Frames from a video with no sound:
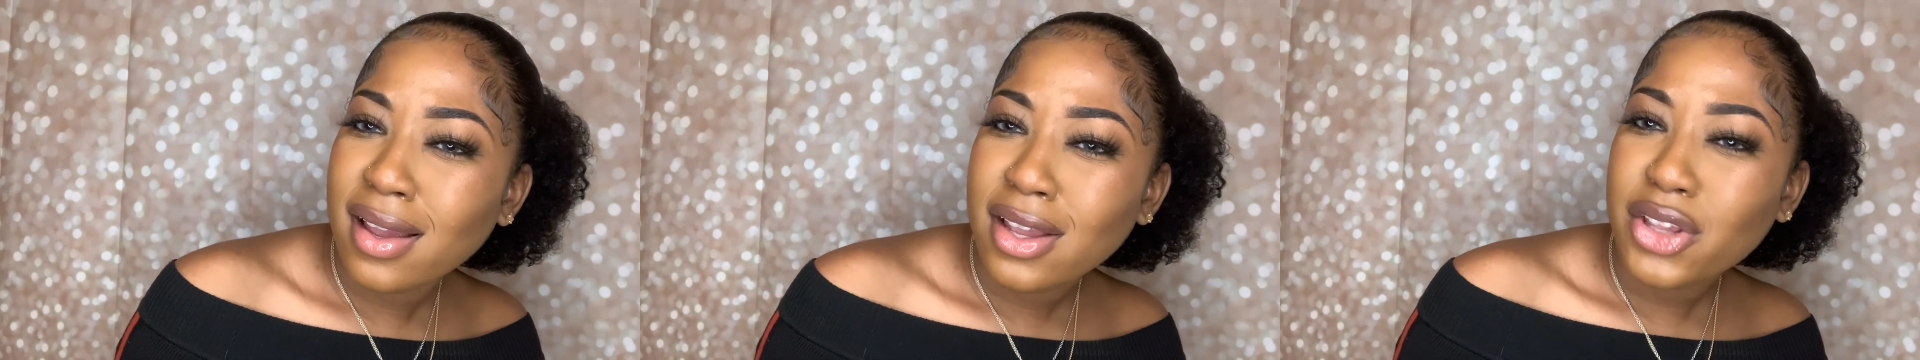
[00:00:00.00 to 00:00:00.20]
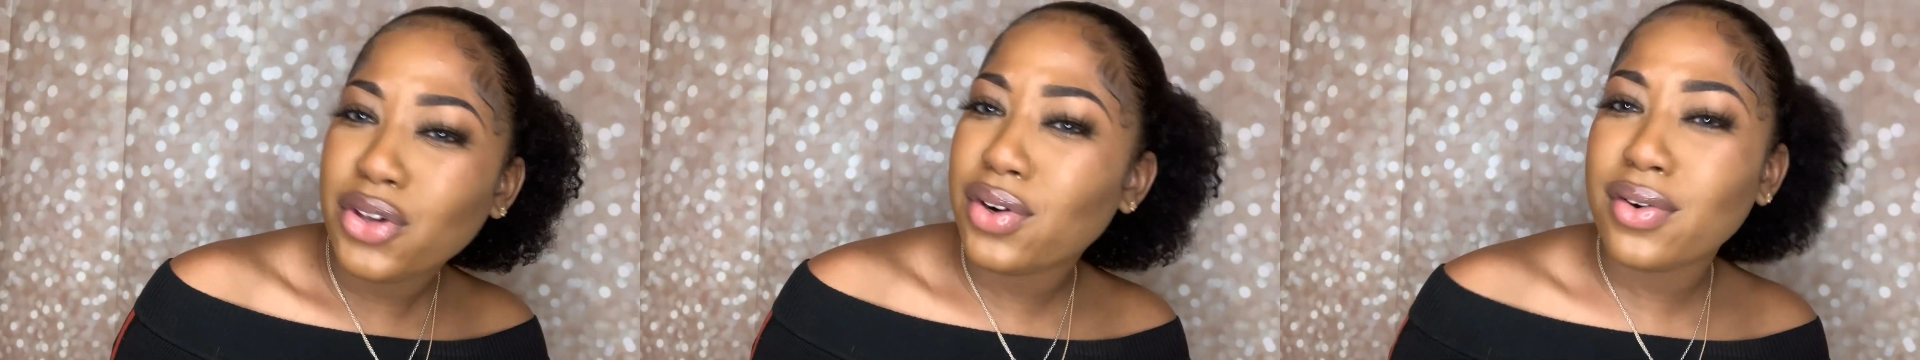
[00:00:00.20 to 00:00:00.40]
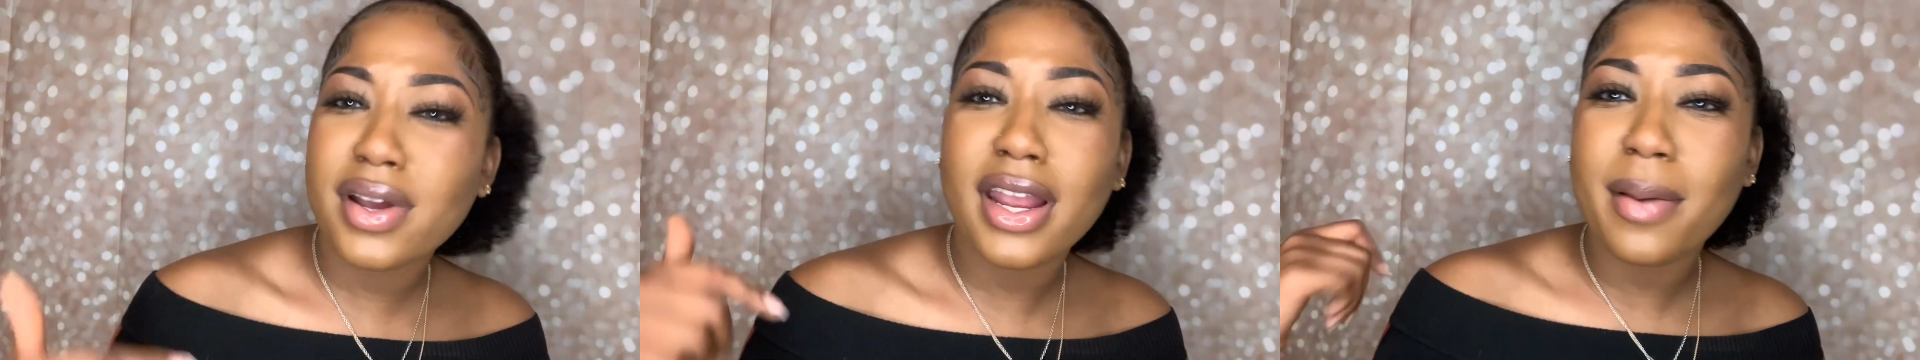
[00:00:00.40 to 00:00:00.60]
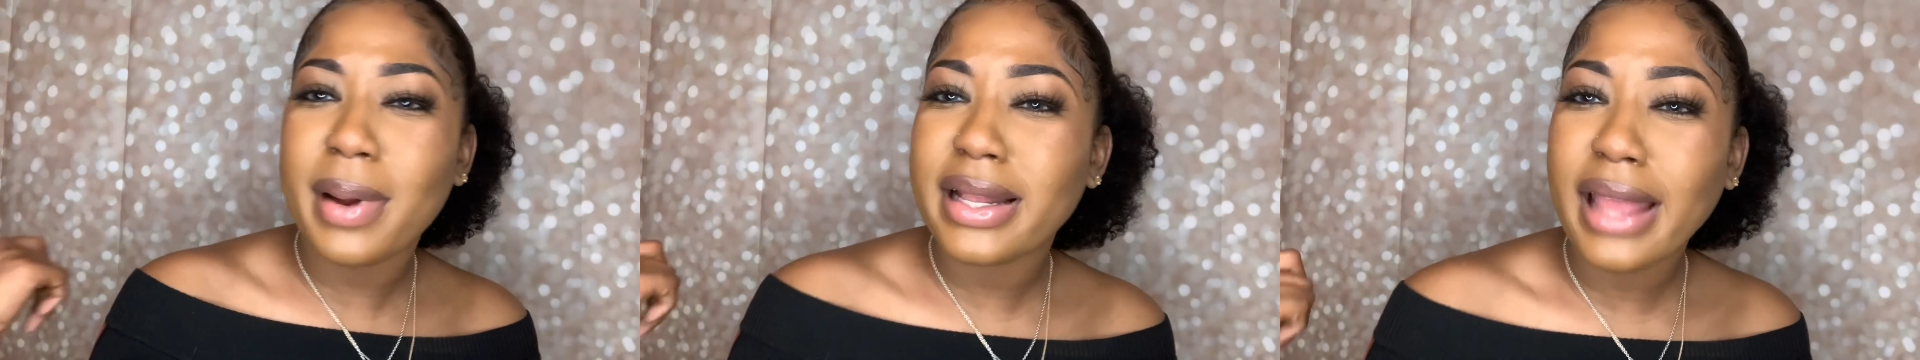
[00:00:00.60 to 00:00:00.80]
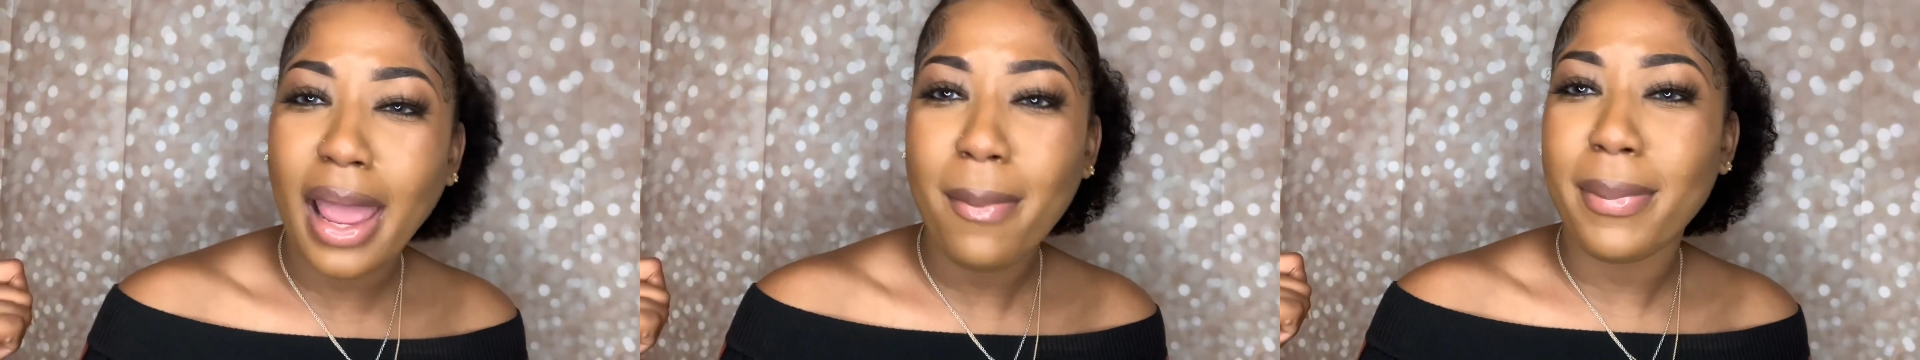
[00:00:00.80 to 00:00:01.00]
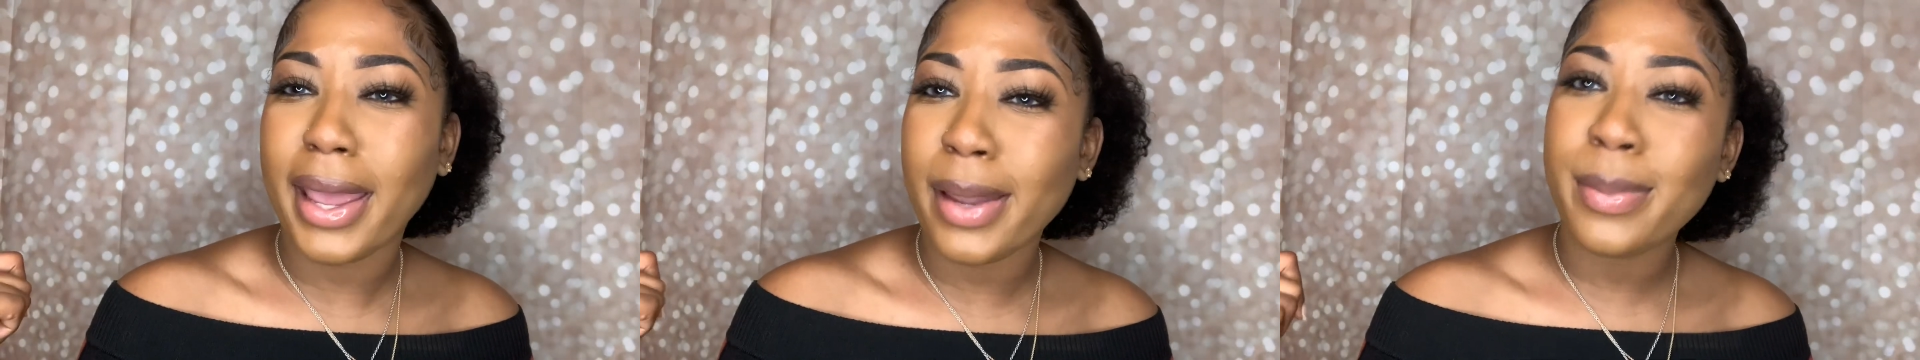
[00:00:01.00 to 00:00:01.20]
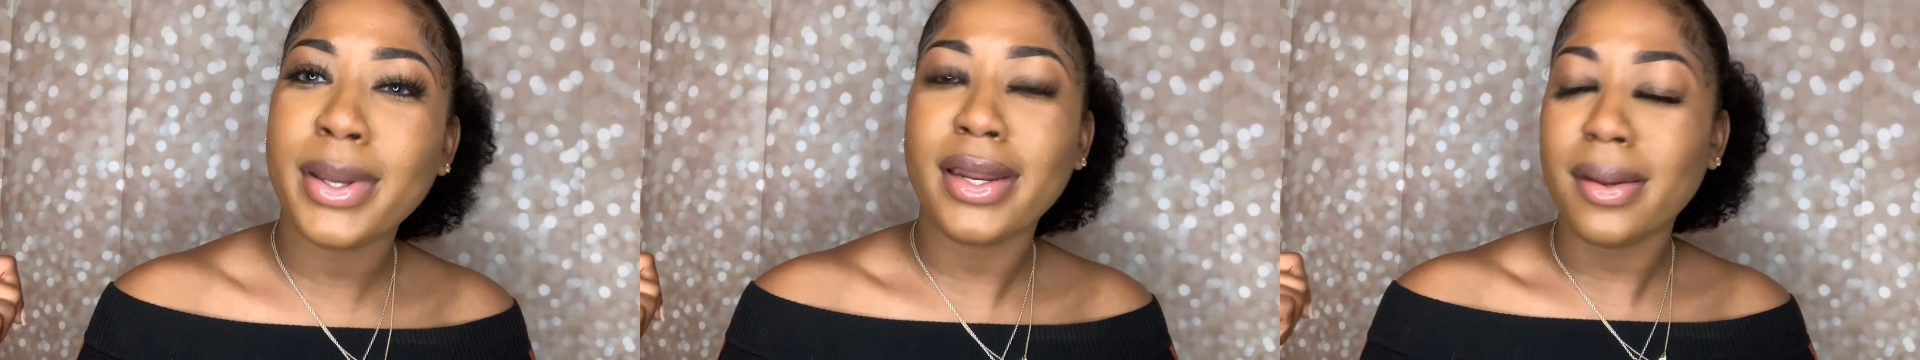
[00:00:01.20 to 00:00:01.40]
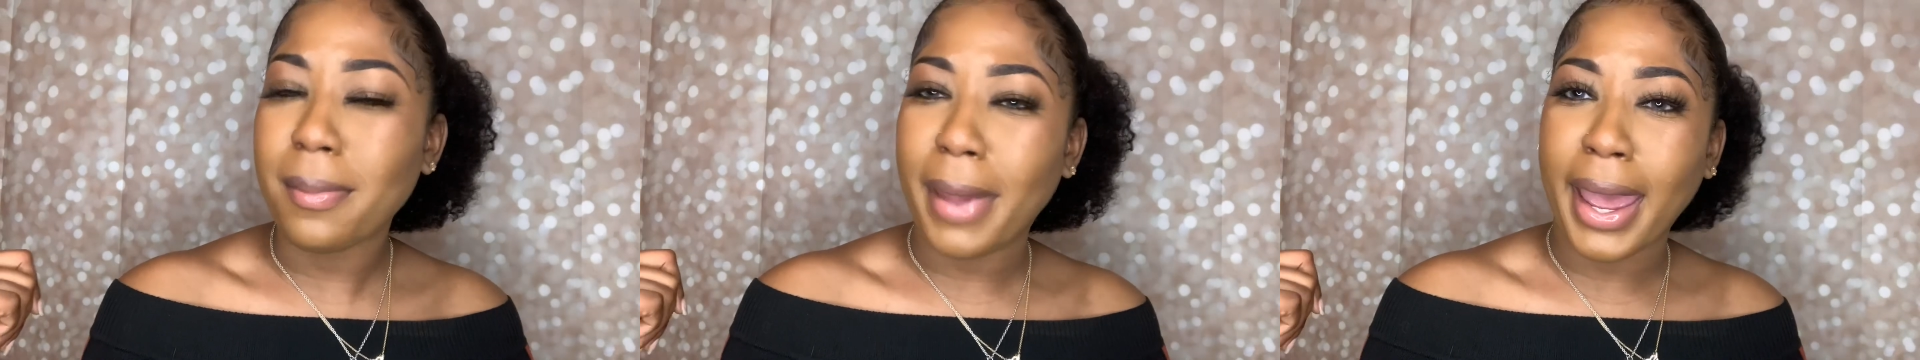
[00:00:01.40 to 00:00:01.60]
You don't care about that baby
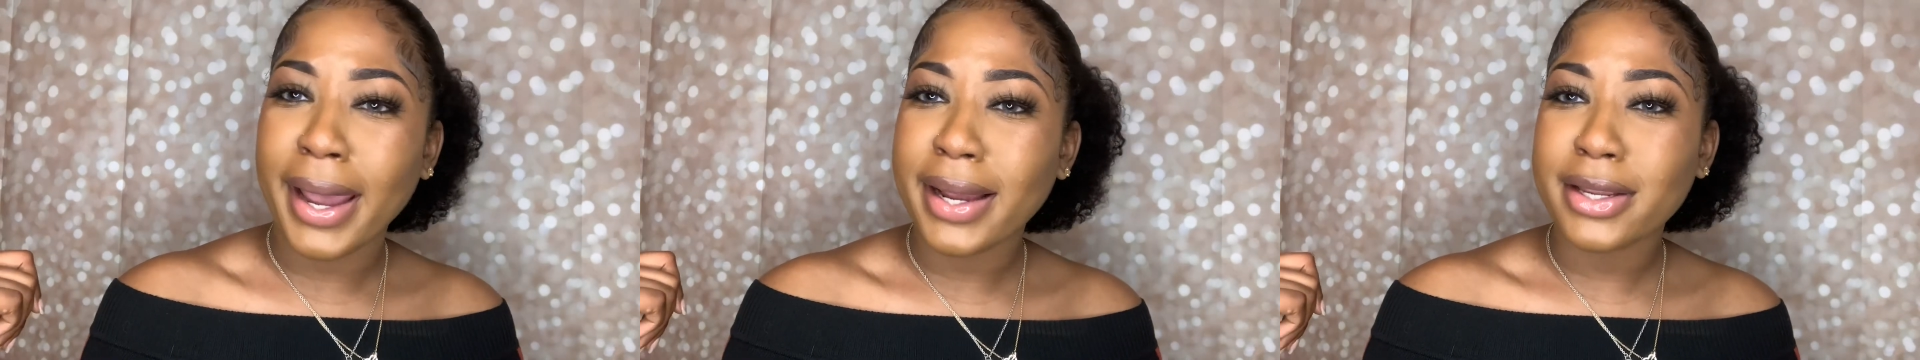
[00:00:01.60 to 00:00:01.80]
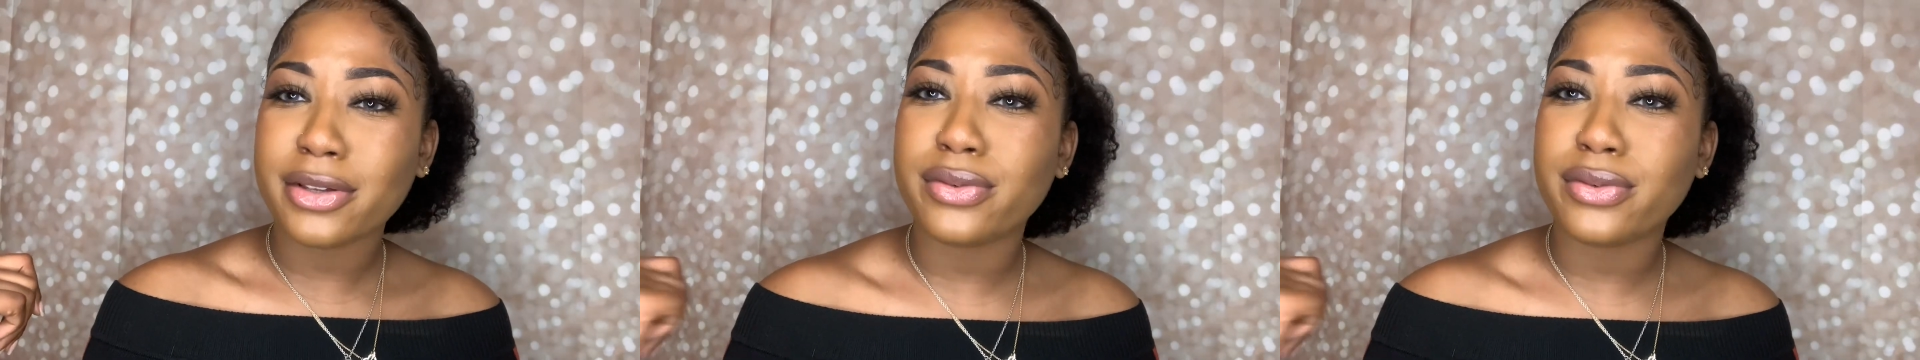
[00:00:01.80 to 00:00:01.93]
in the back.